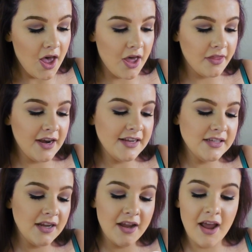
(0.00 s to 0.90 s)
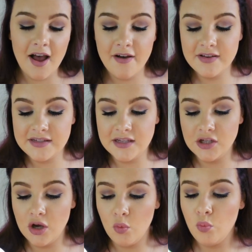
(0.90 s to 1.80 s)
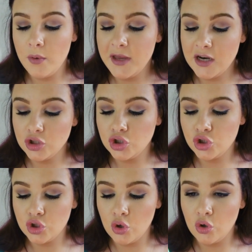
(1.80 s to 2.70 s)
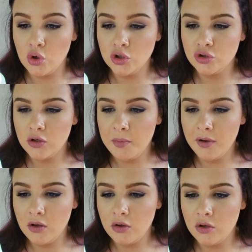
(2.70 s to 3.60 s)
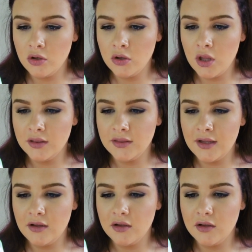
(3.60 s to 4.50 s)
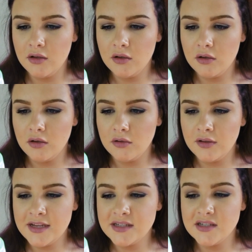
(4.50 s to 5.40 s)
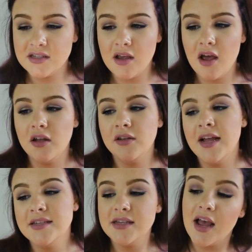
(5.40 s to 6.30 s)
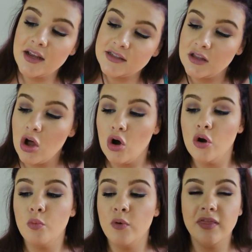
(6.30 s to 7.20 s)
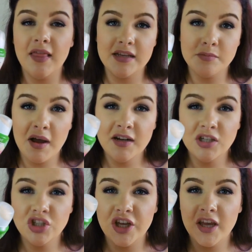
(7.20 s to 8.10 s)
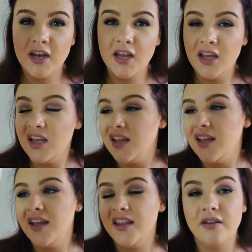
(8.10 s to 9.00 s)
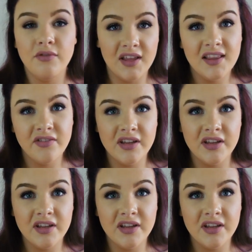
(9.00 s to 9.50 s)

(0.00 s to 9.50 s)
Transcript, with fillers: uh, the next thing I have is the Women Sure Tropical Lasts lasts as long with less packaging and they really